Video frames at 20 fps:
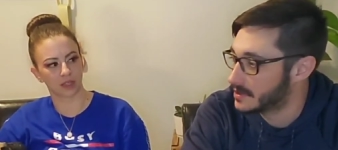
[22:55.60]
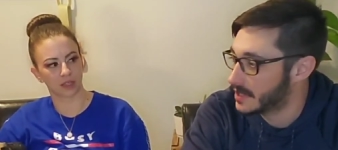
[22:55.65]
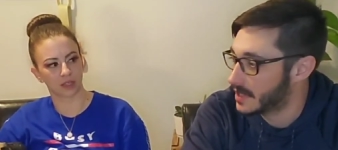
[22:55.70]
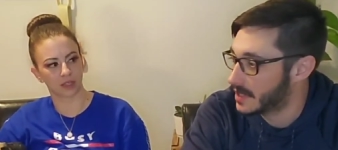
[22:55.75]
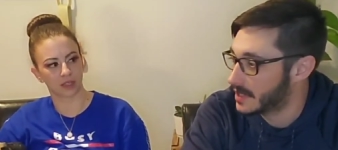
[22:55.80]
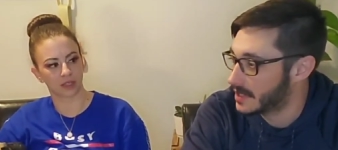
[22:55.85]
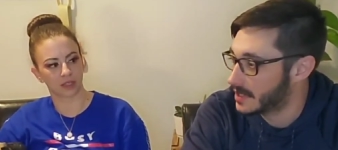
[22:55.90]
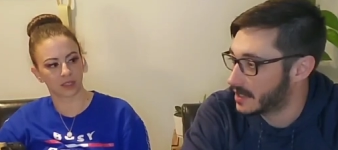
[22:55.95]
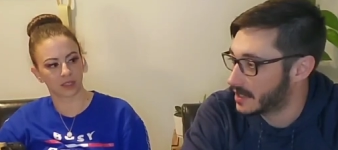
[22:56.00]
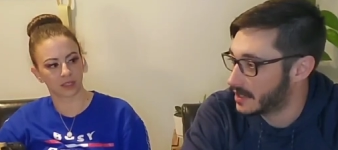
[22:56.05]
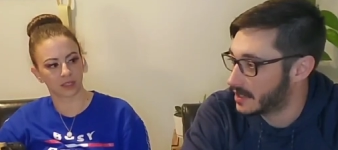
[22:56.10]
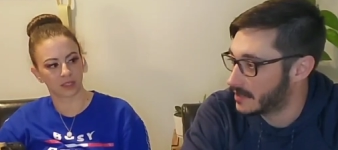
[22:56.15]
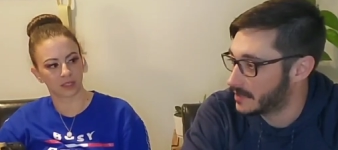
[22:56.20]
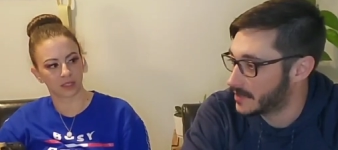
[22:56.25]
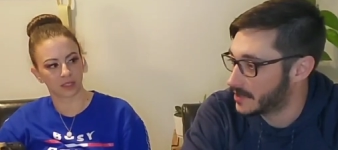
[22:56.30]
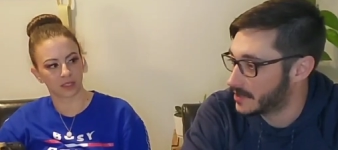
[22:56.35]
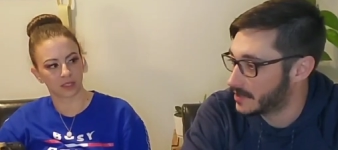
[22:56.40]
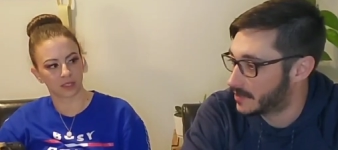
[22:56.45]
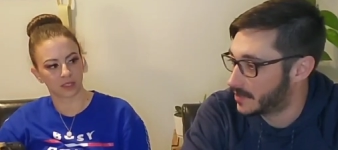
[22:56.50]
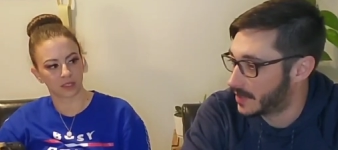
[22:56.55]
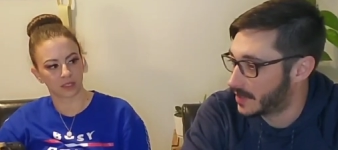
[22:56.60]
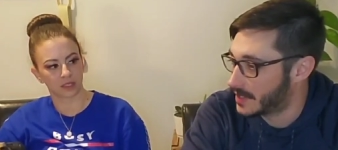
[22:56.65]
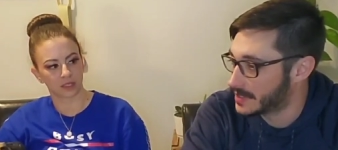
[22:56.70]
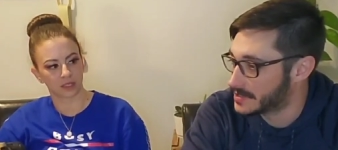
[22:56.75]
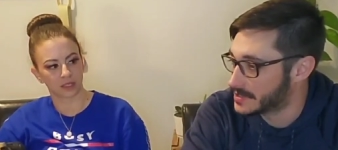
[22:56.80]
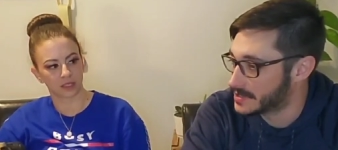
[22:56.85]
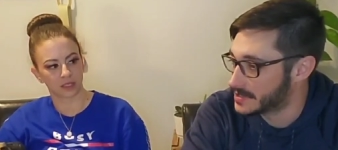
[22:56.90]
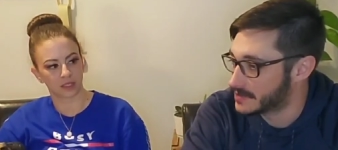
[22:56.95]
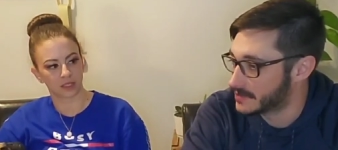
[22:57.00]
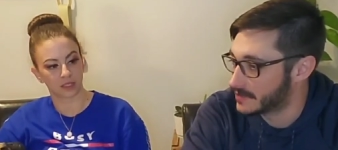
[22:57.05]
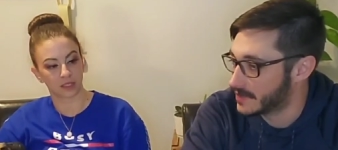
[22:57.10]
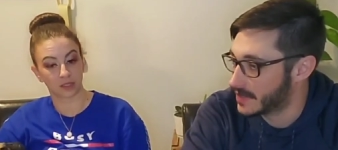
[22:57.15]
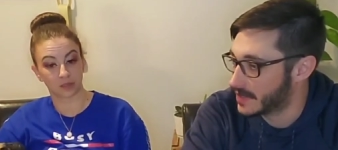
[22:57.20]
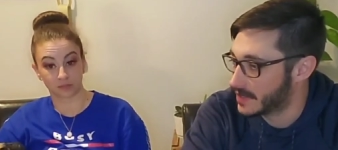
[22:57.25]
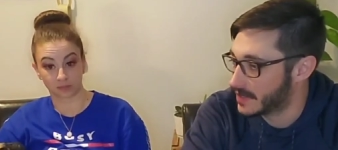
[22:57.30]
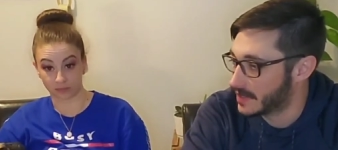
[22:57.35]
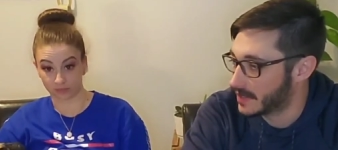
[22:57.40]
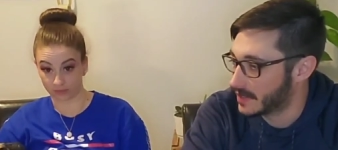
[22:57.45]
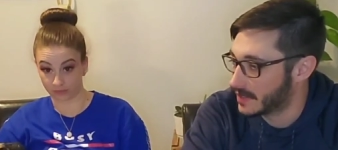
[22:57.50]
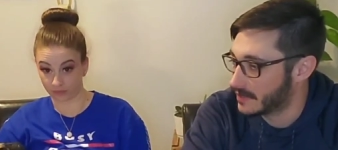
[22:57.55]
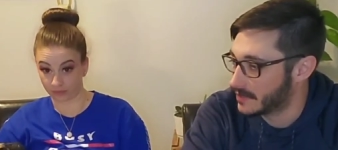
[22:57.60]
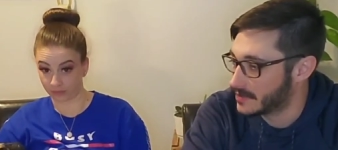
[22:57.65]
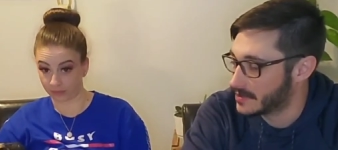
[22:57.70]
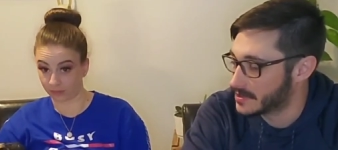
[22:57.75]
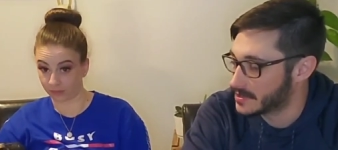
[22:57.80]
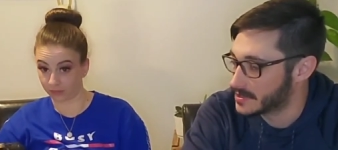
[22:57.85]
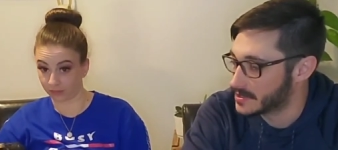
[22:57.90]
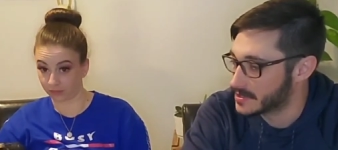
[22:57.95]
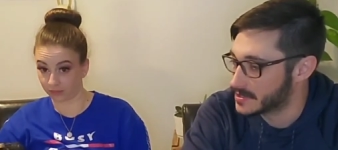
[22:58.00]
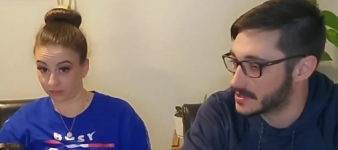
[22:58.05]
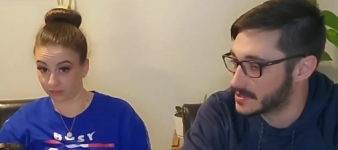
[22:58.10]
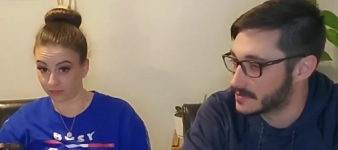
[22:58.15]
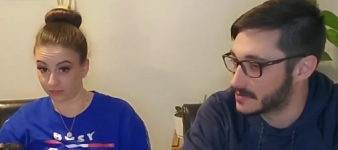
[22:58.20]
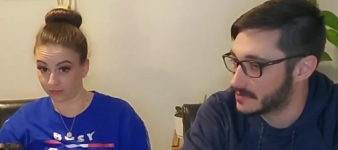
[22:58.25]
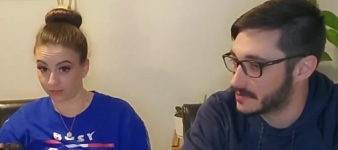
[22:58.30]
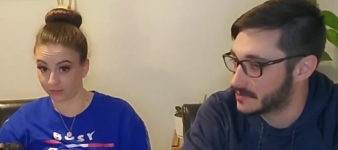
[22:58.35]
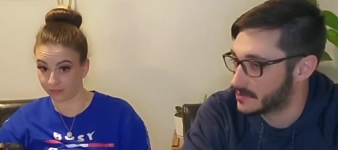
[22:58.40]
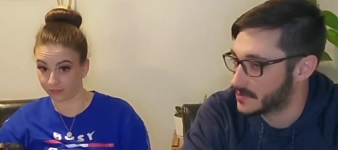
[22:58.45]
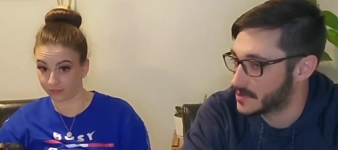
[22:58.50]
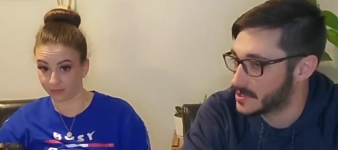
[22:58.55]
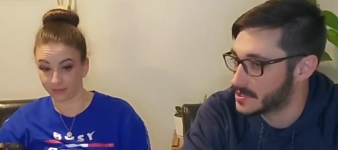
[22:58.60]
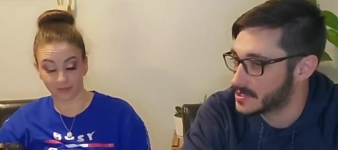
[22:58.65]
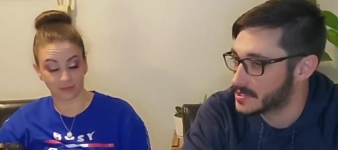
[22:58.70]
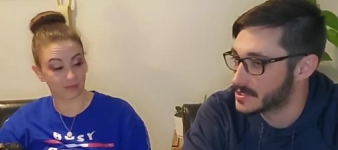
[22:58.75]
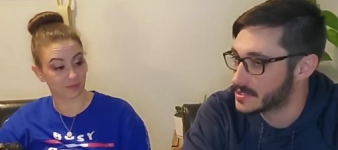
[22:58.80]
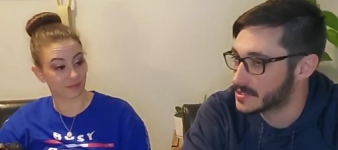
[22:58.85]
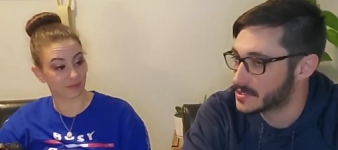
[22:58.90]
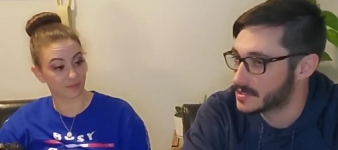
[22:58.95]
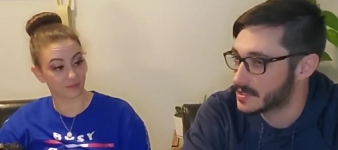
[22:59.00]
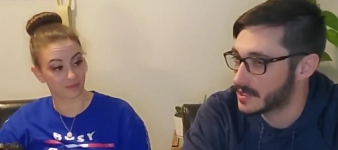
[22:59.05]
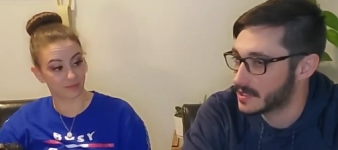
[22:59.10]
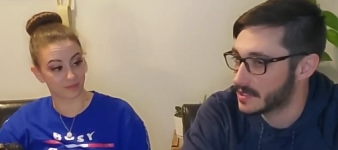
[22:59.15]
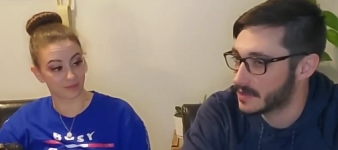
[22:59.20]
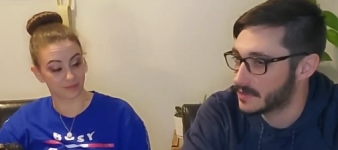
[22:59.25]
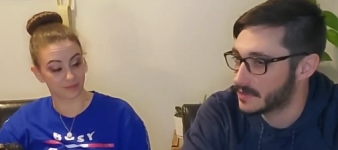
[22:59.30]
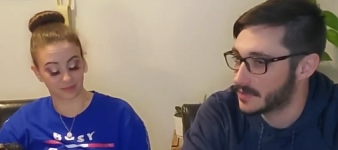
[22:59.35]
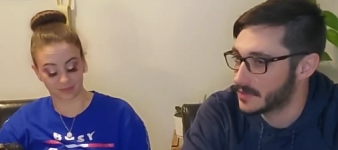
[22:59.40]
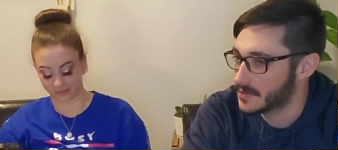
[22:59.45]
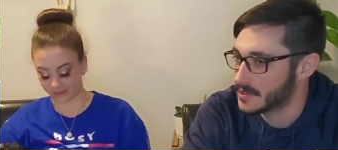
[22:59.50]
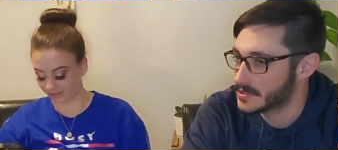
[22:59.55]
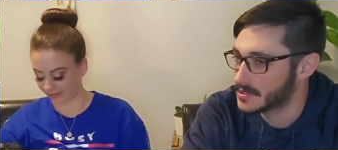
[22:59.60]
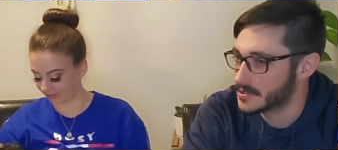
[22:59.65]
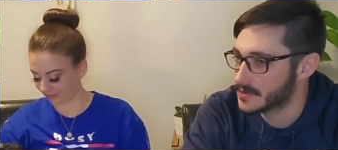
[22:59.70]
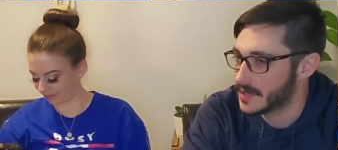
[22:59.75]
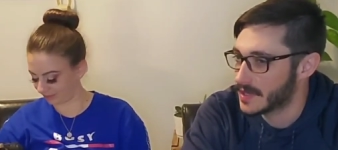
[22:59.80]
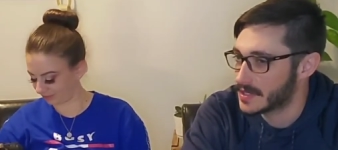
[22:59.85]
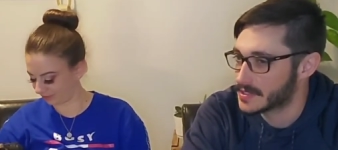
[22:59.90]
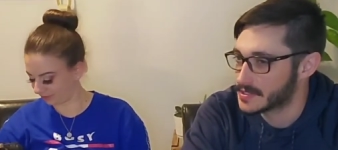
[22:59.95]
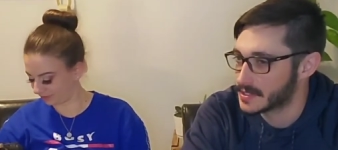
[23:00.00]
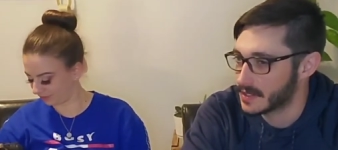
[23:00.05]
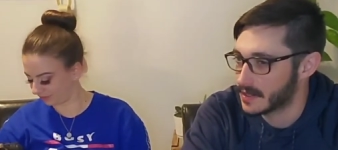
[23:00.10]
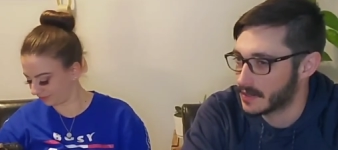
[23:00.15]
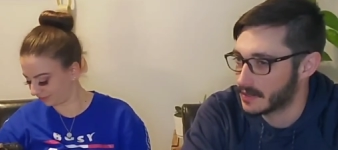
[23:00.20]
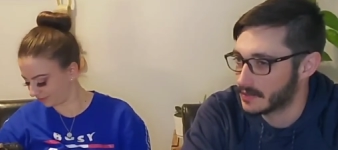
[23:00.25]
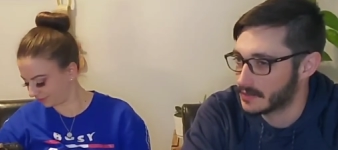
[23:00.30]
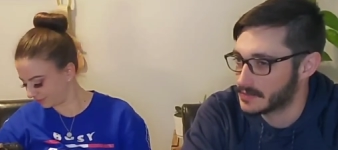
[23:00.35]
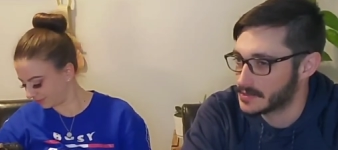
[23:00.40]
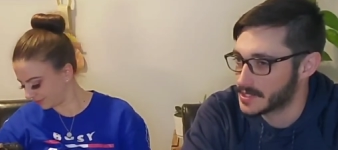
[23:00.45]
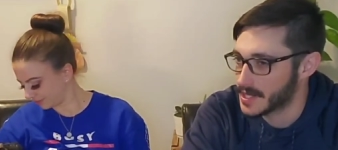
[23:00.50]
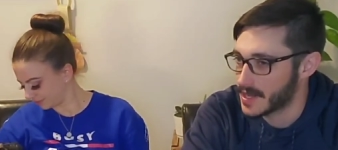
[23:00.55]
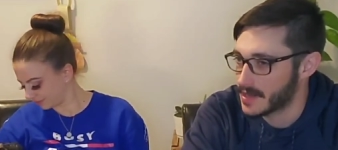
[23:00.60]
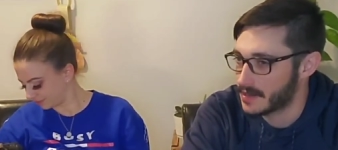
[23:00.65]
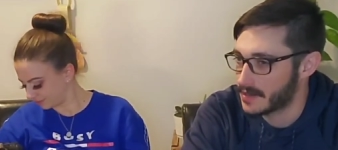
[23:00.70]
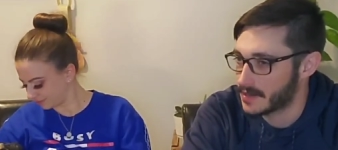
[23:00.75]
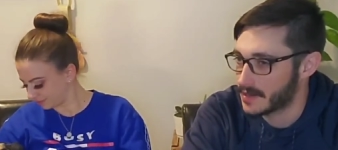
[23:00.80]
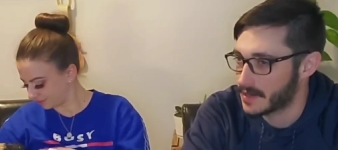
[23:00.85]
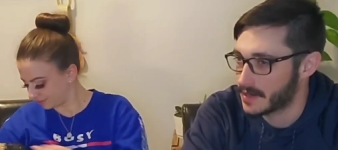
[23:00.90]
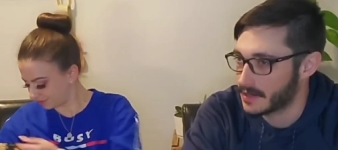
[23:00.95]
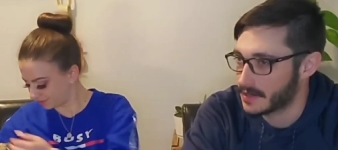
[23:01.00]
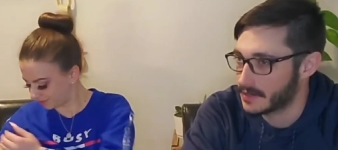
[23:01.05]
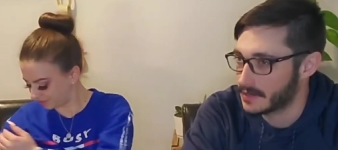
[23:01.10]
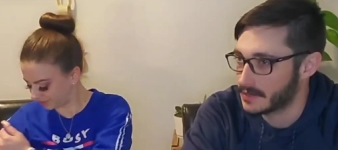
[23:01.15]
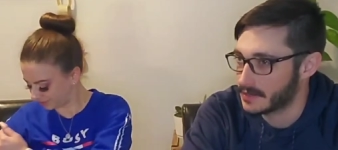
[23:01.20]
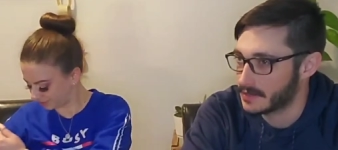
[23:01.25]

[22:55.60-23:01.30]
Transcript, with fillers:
Speaker 1: Not yet. I'm in the process of editing it. We just we just uh, brewed it two days ago, Saturday